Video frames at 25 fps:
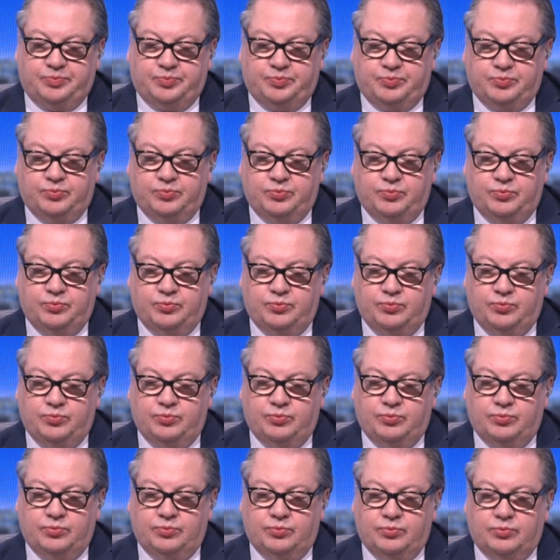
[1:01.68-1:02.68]

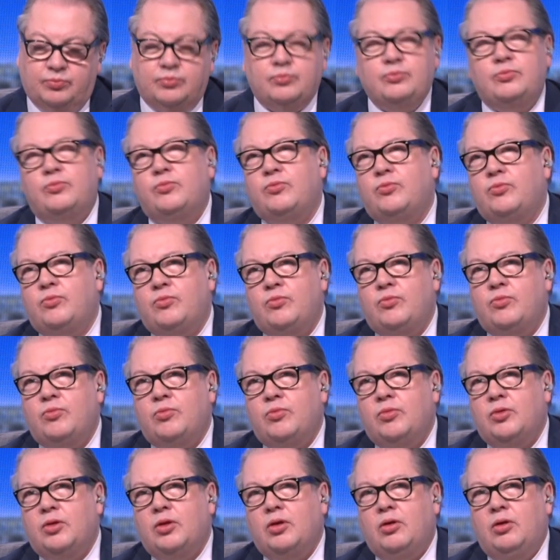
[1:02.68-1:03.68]

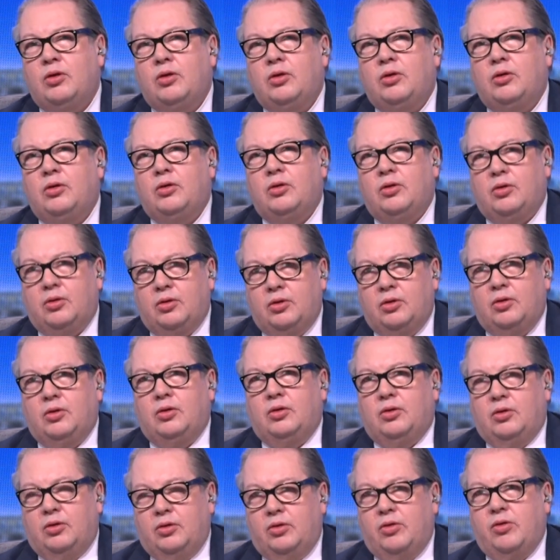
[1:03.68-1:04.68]

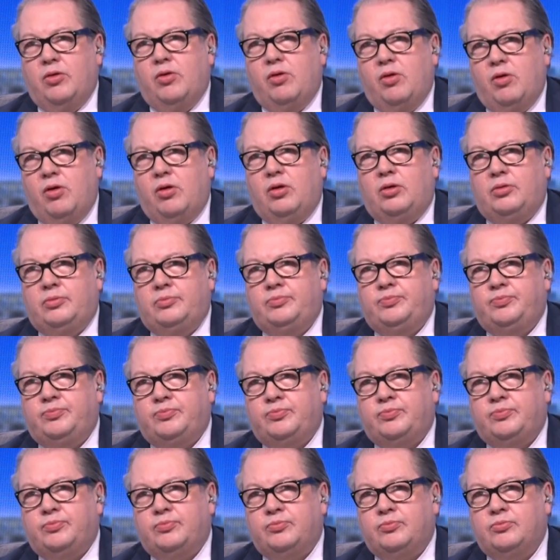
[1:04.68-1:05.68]

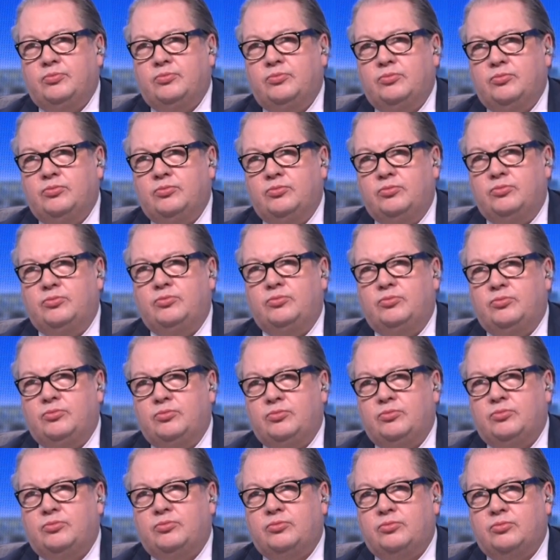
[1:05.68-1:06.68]

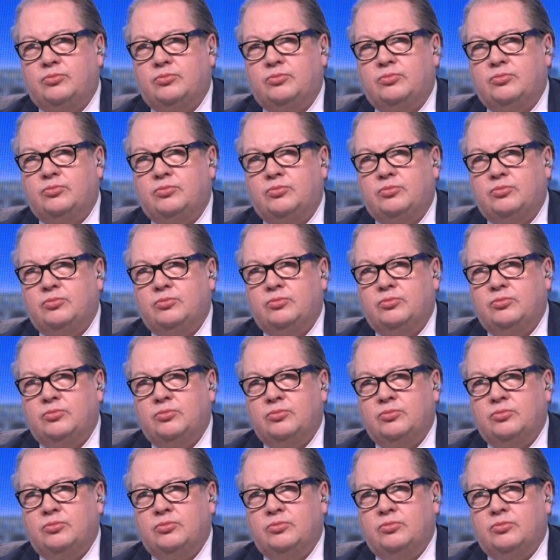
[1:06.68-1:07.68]

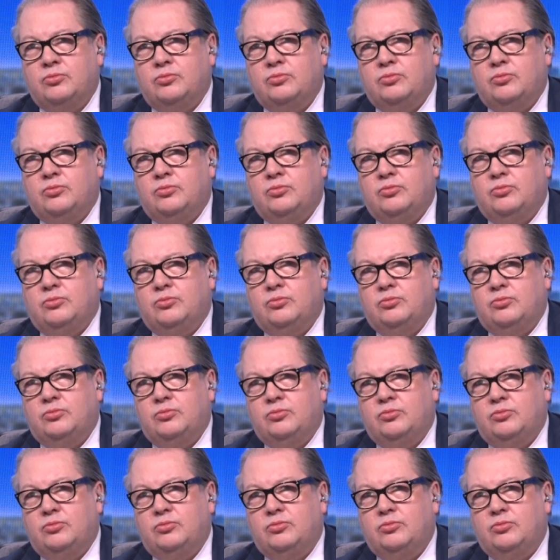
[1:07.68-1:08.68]

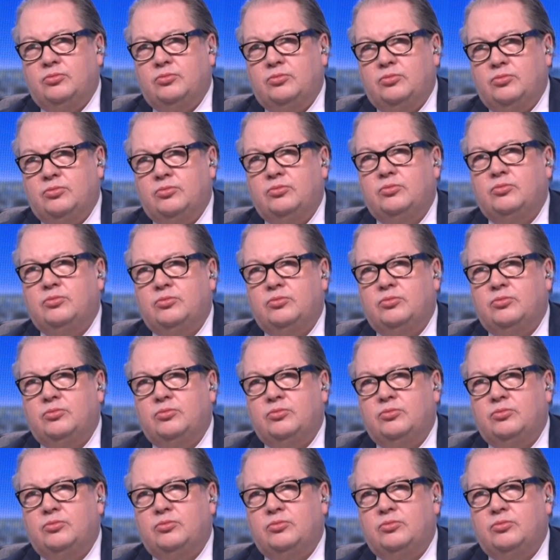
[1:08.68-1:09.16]
(not speaking)